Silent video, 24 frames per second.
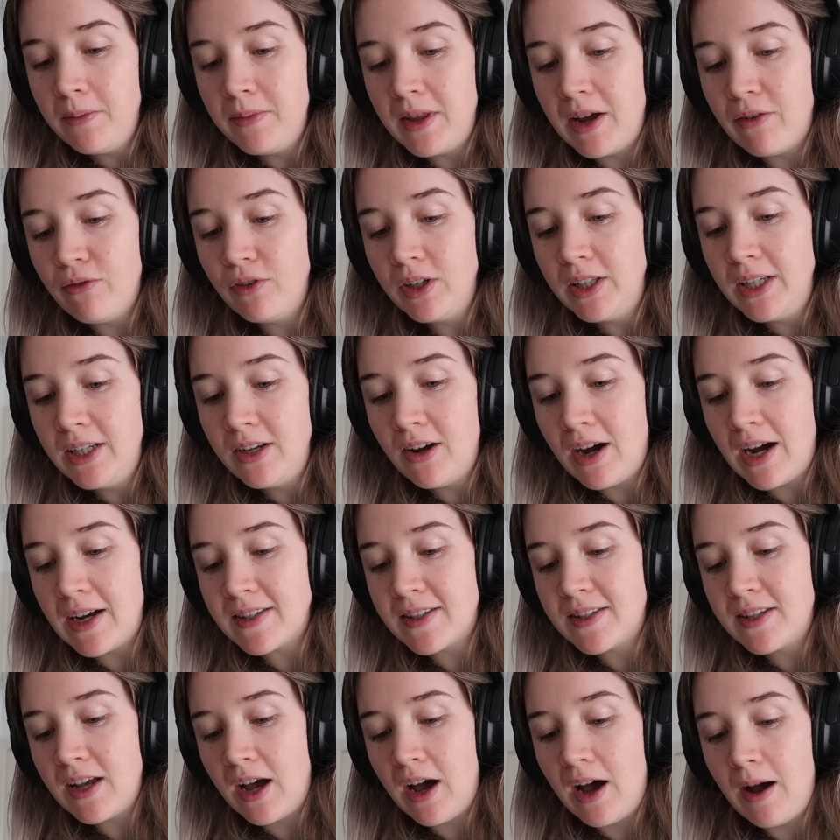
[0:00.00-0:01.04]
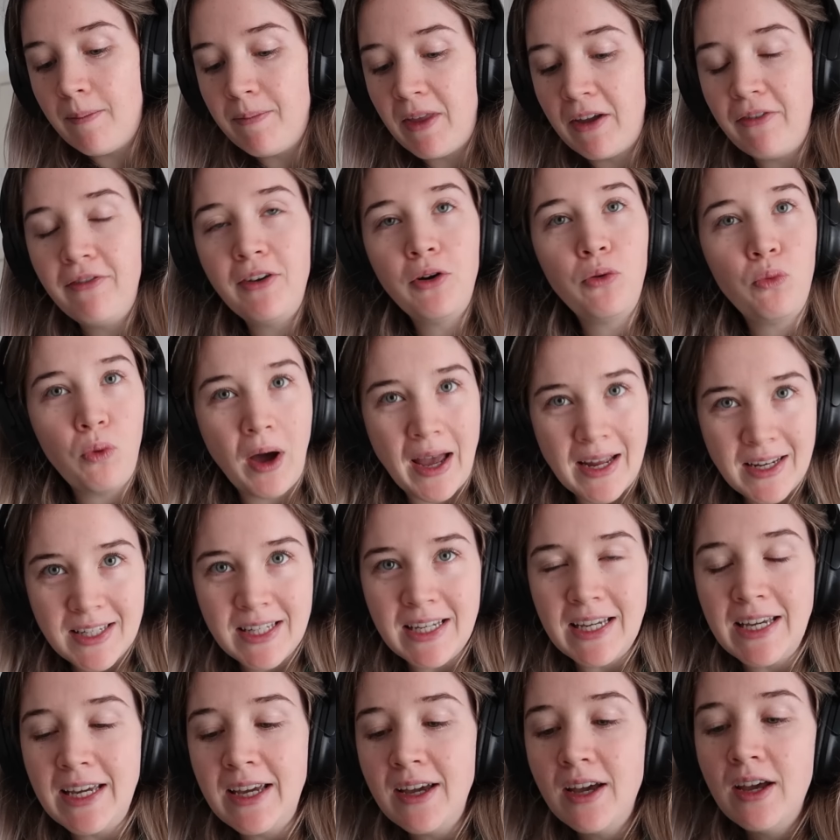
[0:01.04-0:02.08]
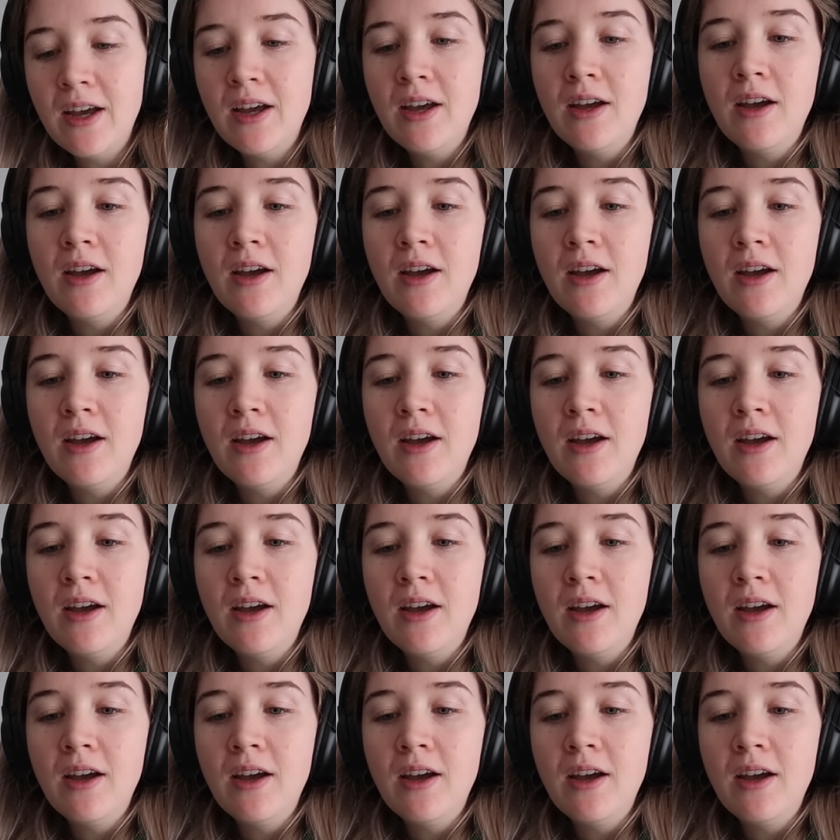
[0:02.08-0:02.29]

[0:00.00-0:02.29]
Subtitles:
They're really nice. They feel weighty.